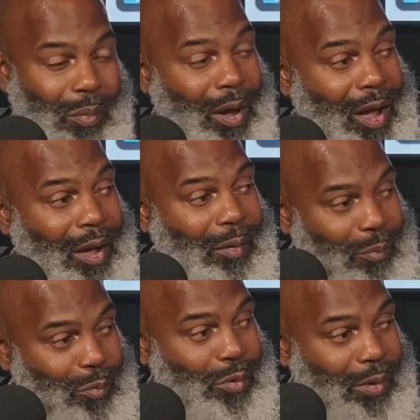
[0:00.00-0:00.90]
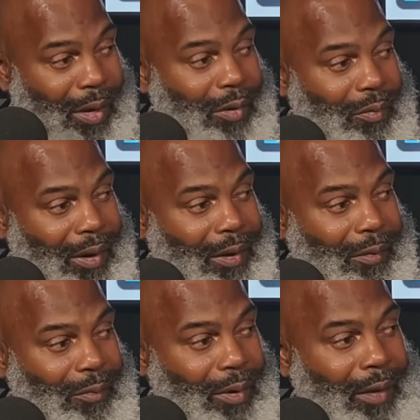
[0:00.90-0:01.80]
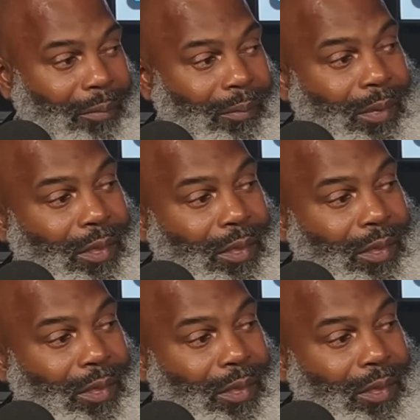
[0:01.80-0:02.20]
You are who you hang around, right?